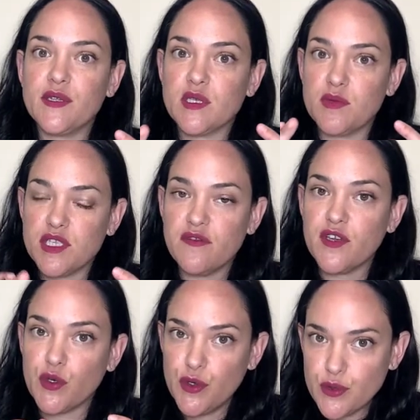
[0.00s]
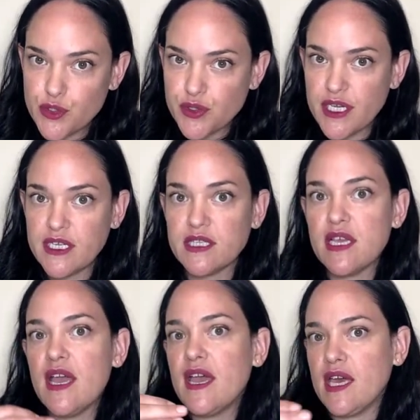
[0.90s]
specific nutrients
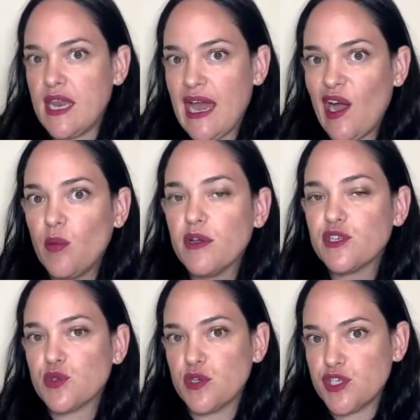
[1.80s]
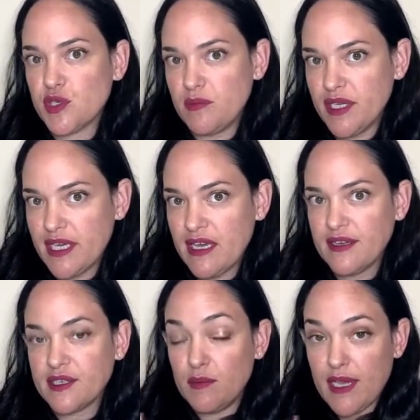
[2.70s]
and how much we should be getting
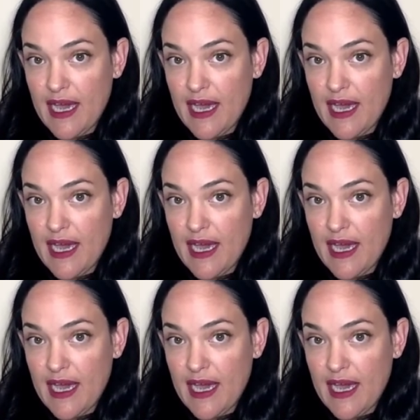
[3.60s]
to be